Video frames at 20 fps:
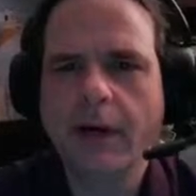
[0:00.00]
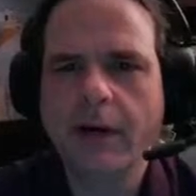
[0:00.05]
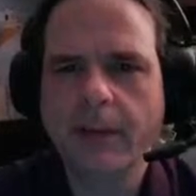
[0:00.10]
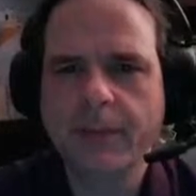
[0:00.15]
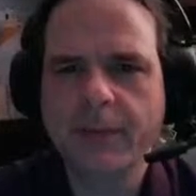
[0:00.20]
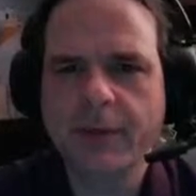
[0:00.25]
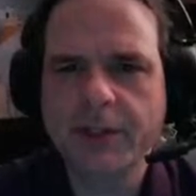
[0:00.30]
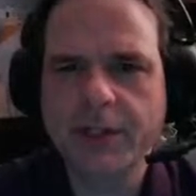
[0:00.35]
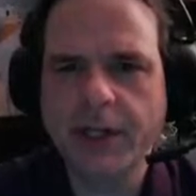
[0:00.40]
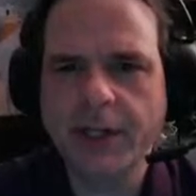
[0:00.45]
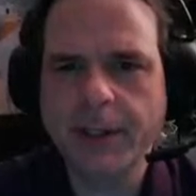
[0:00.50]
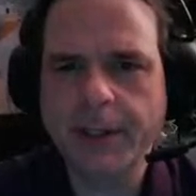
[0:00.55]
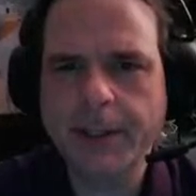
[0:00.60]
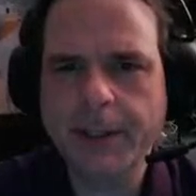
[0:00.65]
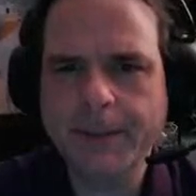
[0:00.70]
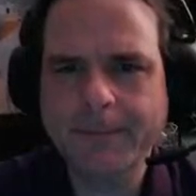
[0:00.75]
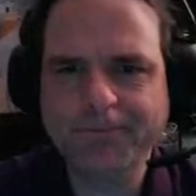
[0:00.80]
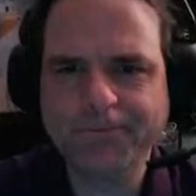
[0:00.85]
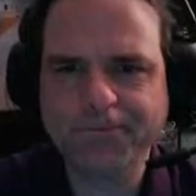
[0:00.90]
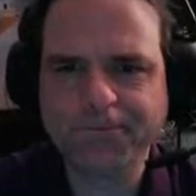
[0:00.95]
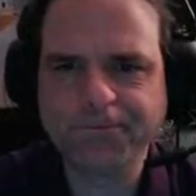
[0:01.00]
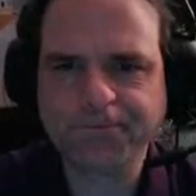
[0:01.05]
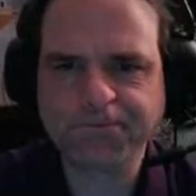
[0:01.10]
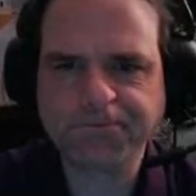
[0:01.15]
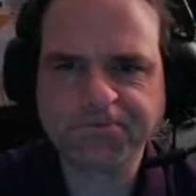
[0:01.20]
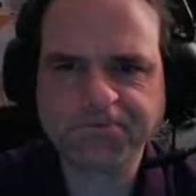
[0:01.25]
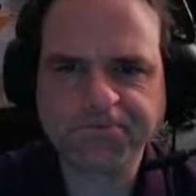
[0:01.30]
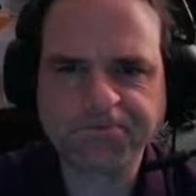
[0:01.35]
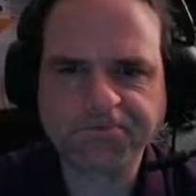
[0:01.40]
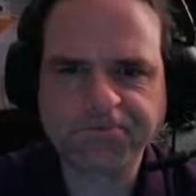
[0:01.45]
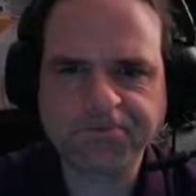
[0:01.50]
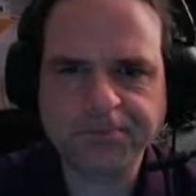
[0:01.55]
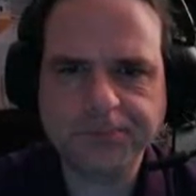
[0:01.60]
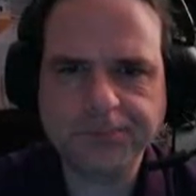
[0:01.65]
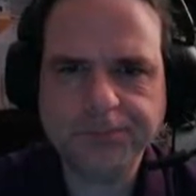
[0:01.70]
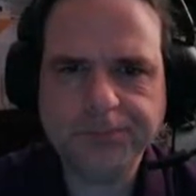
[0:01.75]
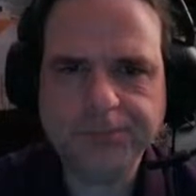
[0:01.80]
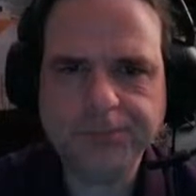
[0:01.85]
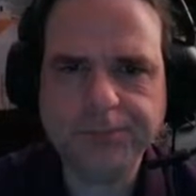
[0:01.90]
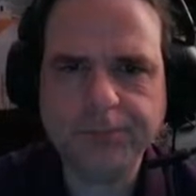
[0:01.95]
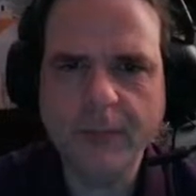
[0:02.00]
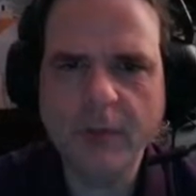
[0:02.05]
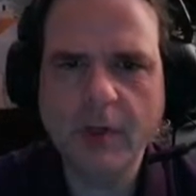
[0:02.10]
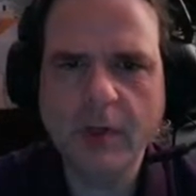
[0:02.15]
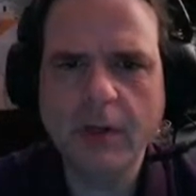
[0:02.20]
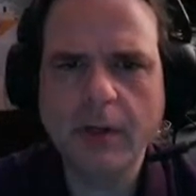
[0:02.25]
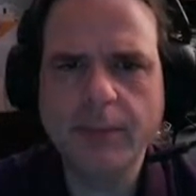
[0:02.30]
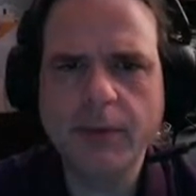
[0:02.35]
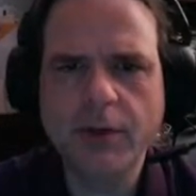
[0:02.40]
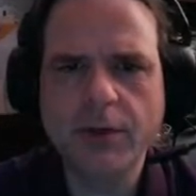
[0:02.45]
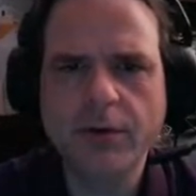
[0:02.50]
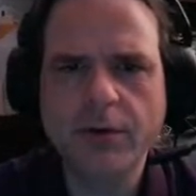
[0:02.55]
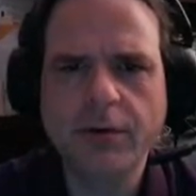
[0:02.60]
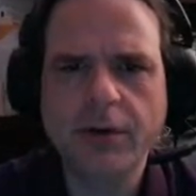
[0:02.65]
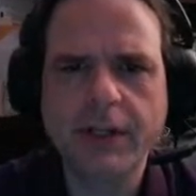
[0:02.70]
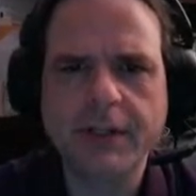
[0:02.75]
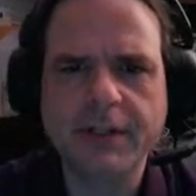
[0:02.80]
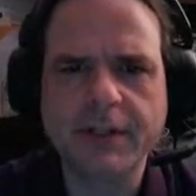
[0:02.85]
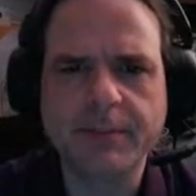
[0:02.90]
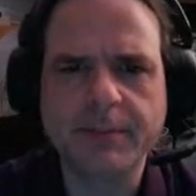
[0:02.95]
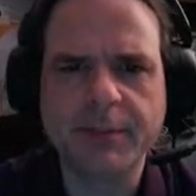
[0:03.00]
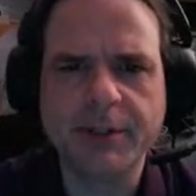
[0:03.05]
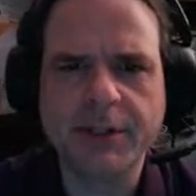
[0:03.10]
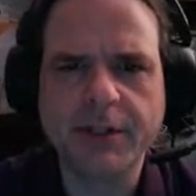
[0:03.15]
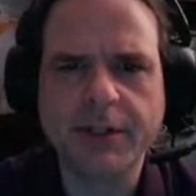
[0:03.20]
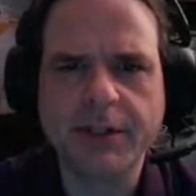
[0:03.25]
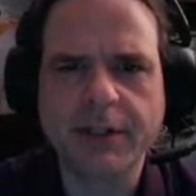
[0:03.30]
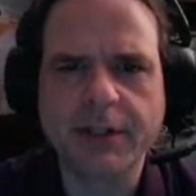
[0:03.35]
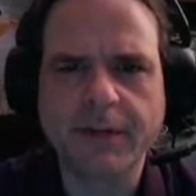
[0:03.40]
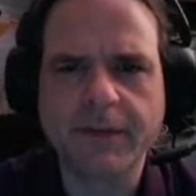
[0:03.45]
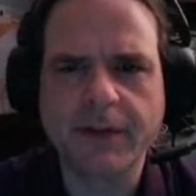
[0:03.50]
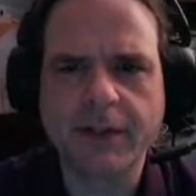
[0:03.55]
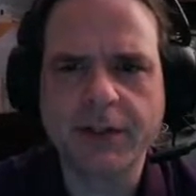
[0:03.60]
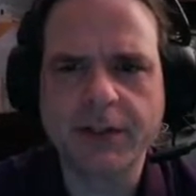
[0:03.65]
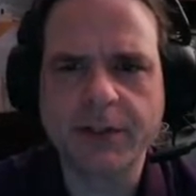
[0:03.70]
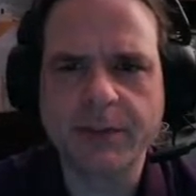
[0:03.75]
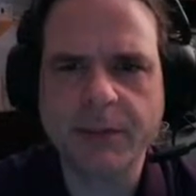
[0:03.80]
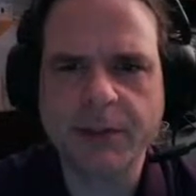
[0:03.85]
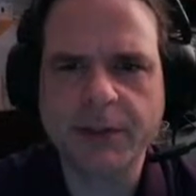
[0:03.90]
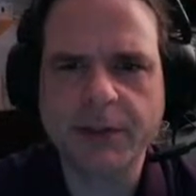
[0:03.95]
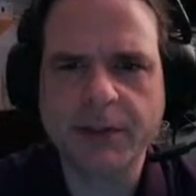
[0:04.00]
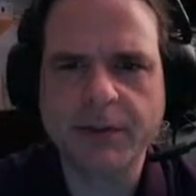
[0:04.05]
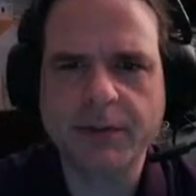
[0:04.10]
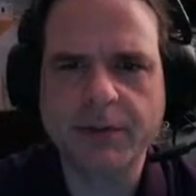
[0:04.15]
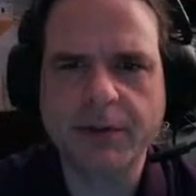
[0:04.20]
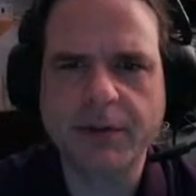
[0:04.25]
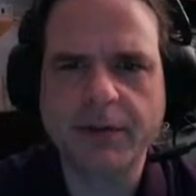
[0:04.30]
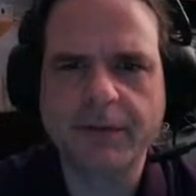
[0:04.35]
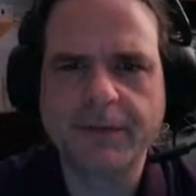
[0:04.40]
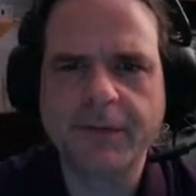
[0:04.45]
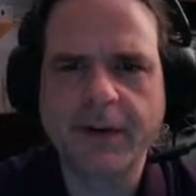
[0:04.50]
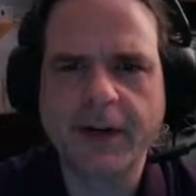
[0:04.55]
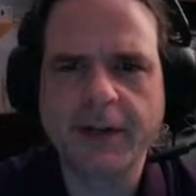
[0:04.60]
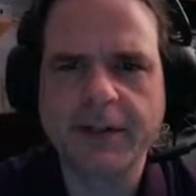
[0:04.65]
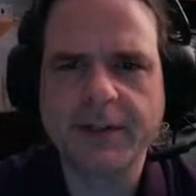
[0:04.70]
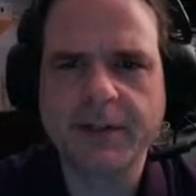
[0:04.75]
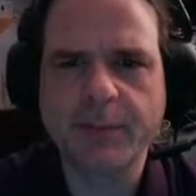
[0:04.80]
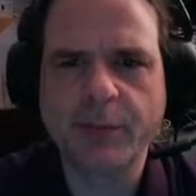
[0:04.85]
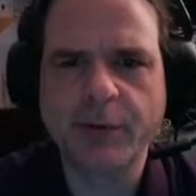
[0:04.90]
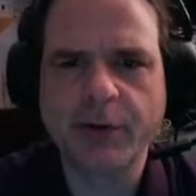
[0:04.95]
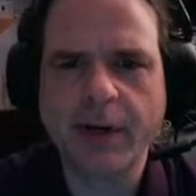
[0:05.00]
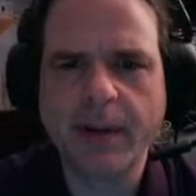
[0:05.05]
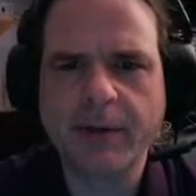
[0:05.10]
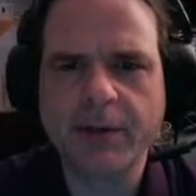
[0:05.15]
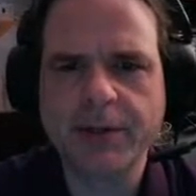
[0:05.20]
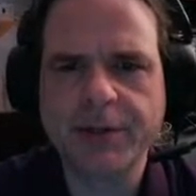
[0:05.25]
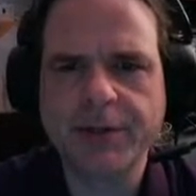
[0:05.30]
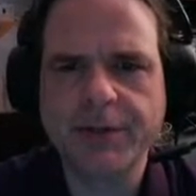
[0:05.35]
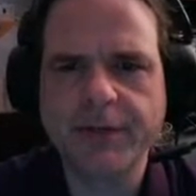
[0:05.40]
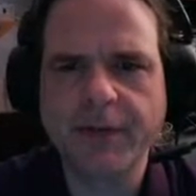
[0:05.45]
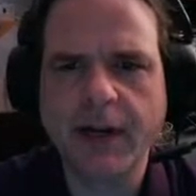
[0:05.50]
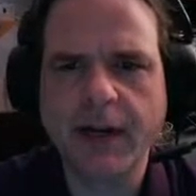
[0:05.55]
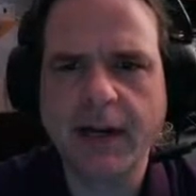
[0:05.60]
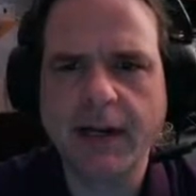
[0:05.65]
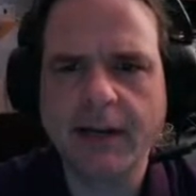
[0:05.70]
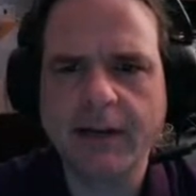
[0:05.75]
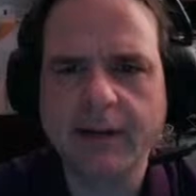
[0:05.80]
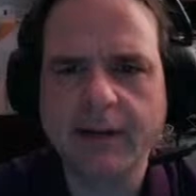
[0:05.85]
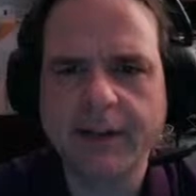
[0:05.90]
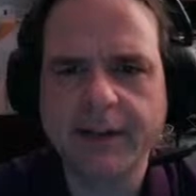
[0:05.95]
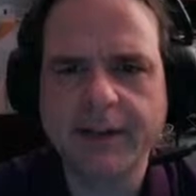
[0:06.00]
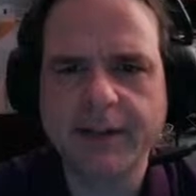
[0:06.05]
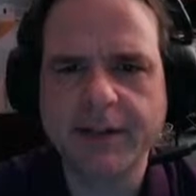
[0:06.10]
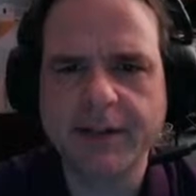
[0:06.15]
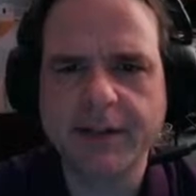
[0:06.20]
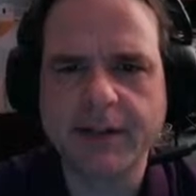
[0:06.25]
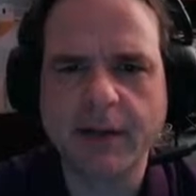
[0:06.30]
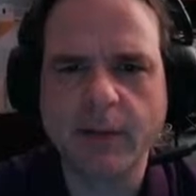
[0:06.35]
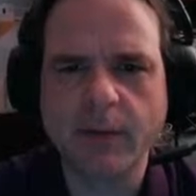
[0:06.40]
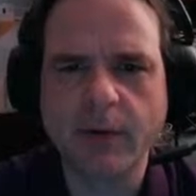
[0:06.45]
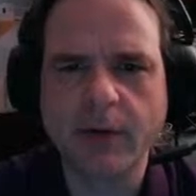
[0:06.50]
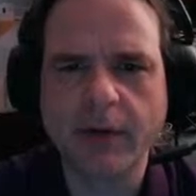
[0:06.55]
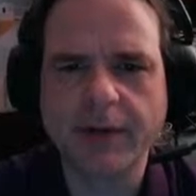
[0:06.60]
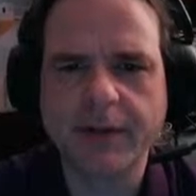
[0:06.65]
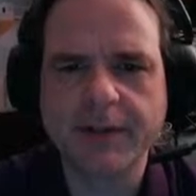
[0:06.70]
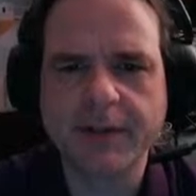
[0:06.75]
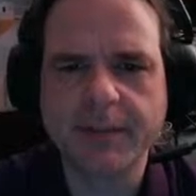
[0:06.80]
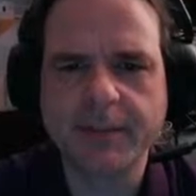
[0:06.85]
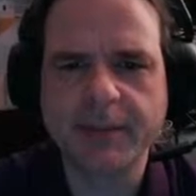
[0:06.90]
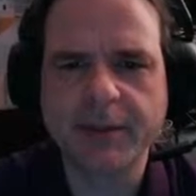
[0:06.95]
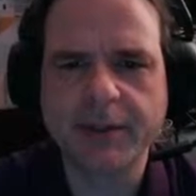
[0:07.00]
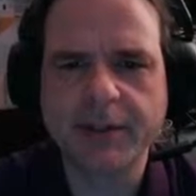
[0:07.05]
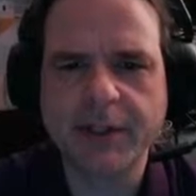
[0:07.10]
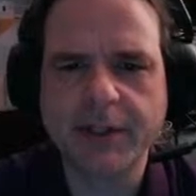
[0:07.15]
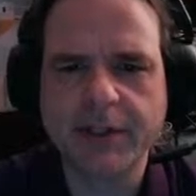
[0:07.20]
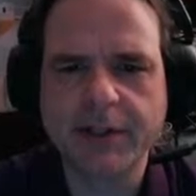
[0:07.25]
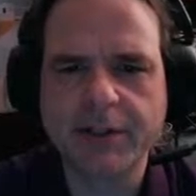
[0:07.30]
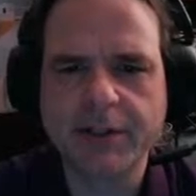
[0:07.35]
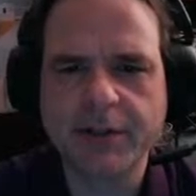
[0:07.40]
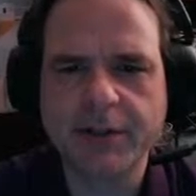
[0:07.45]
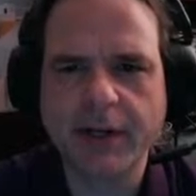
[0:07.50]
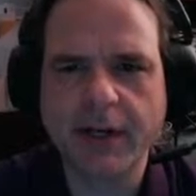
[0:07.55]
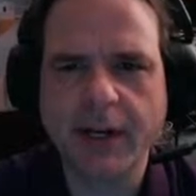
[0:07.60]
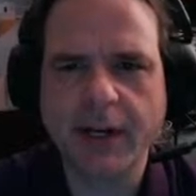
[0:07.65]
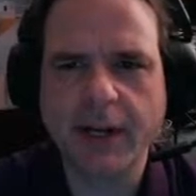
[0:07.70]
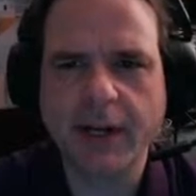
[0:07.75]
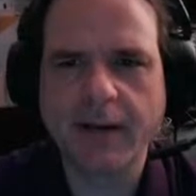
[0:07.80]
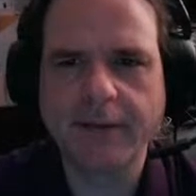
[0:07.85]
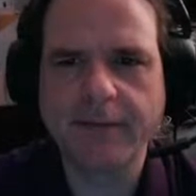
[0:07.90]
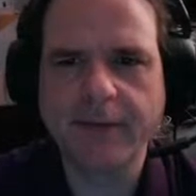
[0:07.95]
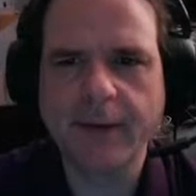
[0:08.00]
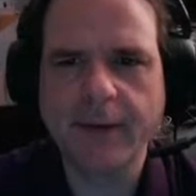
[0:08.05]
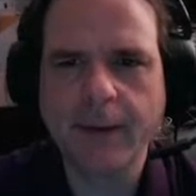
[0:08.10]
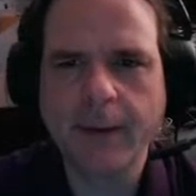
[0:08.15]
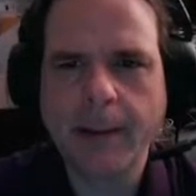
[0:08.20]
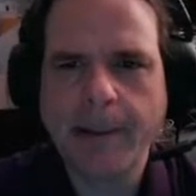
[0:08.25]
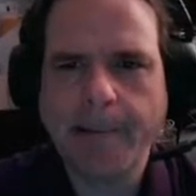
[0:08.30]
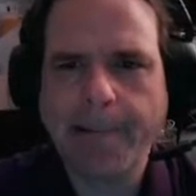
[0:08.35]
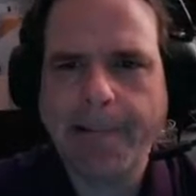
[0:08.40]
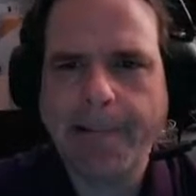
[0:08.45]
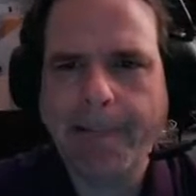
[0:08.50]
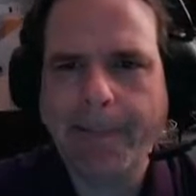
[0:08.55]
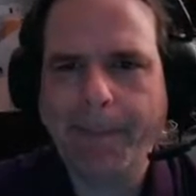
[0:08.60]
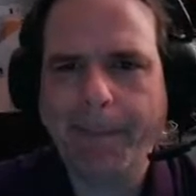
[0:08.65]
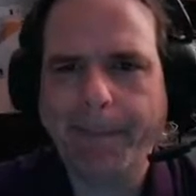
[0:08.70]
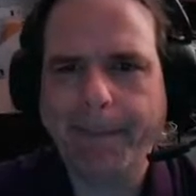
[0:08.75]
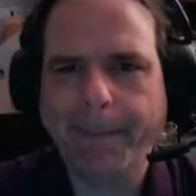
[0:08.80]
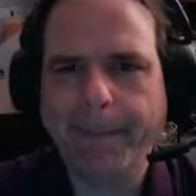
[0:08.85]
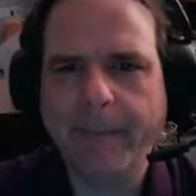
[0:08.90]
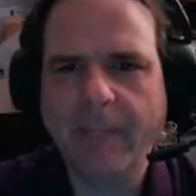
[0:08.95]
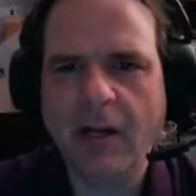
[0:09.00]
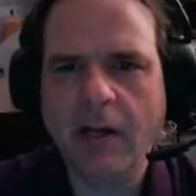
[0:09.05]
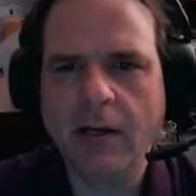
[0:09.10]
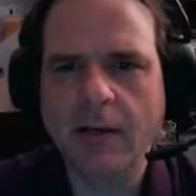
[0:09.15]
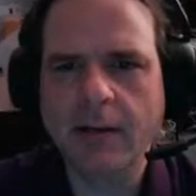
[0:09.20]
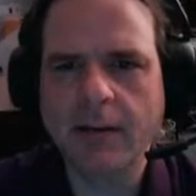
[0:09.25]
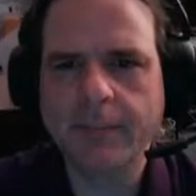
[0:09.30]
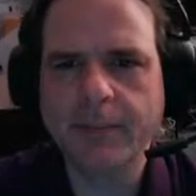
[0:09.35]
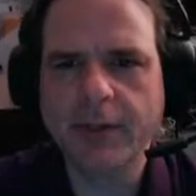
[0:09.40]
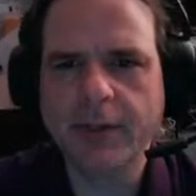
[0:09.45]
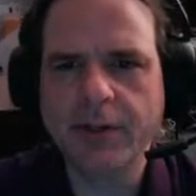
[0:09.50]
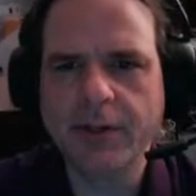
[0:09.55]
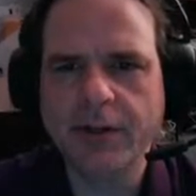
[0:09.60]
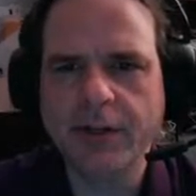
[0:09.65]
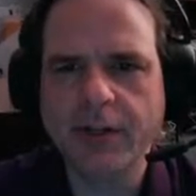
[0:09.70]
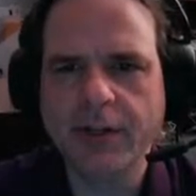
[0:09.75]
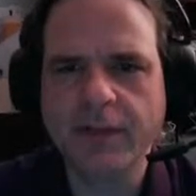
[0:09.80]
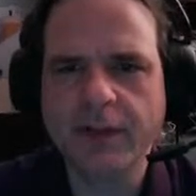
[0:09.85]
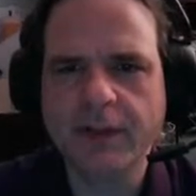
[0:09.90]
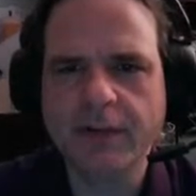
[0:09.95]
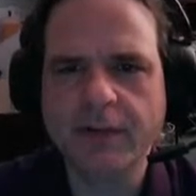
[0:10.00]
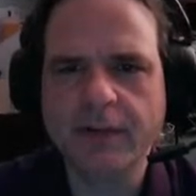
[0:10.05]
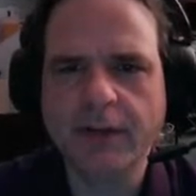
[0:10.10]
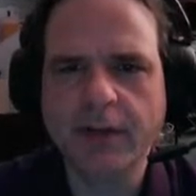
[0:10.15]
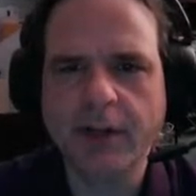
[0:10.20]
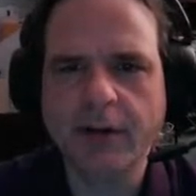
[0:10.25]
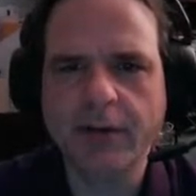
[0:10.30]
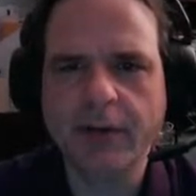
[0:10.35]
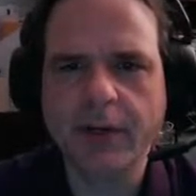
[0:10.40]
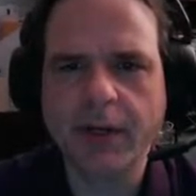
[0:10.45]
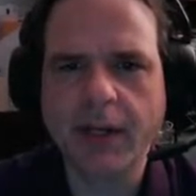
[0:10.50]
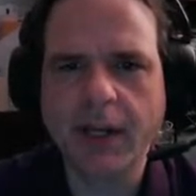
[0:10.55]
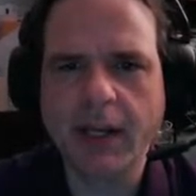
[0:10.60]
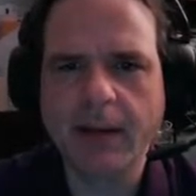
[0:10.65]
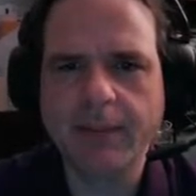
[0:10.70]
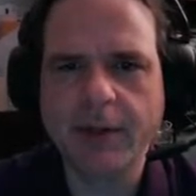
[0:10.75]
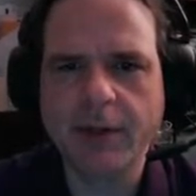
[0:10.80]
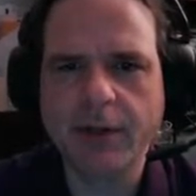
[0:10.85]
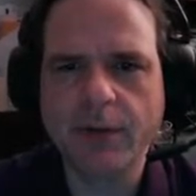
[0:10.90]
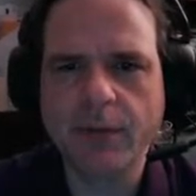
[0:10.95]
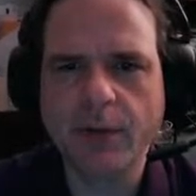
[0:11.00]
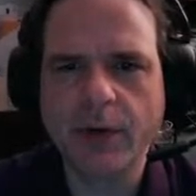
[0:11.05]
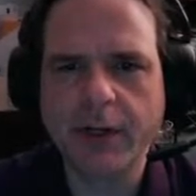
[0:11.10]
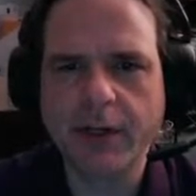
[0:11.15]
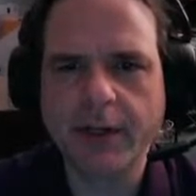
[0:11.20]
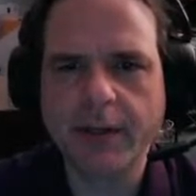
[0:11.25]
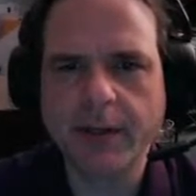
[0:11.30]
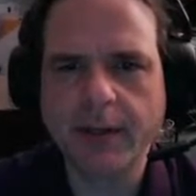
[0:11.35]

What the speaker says: up a shader, you create this material definition, which sort of defines the parameters you've got. This is like one of the simplest shaders you can have, and you can give it the name that you want it.